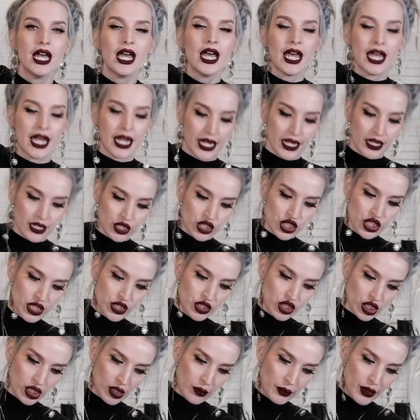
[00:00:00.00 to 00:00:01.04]
And she
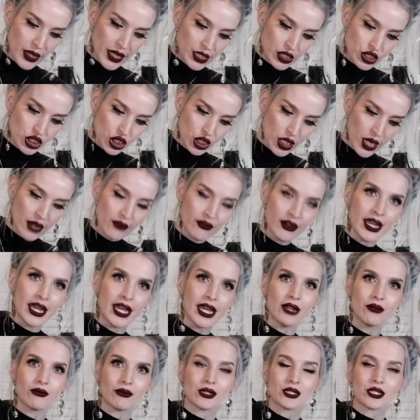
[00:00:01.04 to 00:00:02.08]
took a picture of it
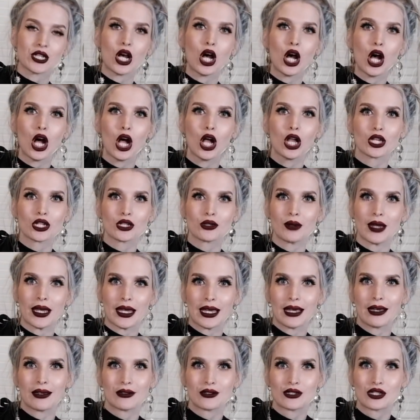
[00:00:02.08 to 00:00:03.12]
and was all like
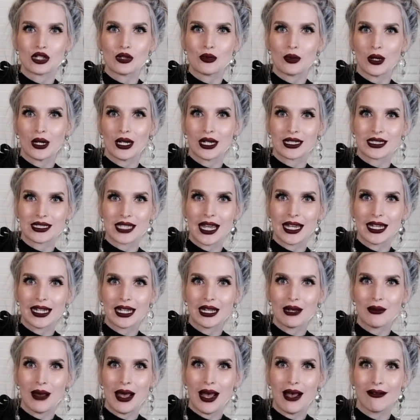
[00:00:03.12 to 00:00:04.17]
super excited
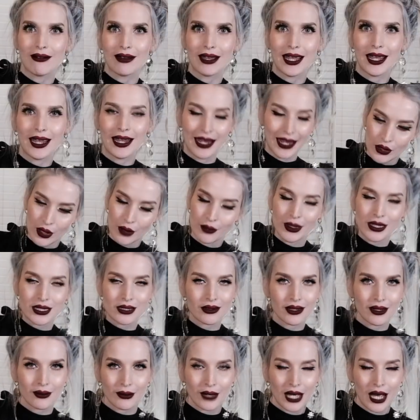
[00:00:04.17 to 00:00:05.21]
about it. I
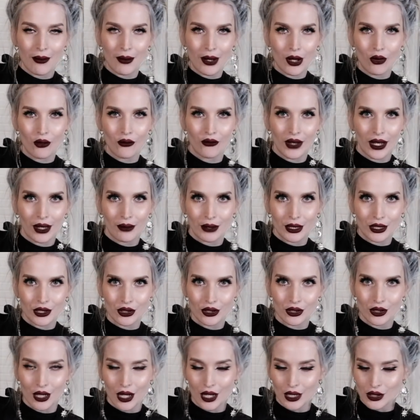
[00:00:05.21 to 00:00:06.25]
basically got my whole family
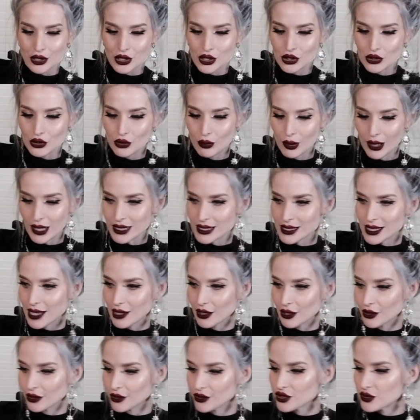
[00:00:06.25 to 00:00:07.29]
turned on to Bright
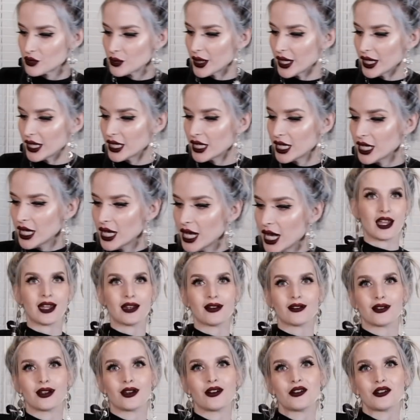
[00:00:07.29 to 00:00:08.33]
Cellars, but I don't
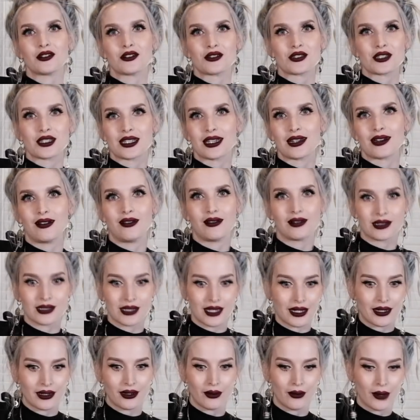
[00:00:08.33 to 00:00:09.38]
know, I just get all
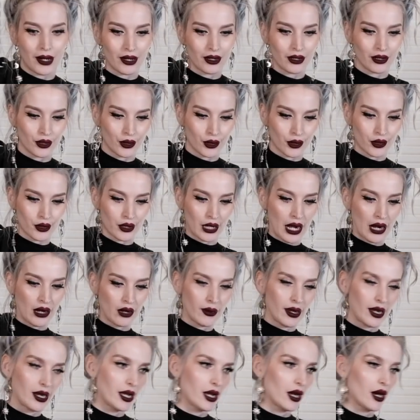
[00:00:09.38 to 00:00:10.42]
excited about it and nerd out about it.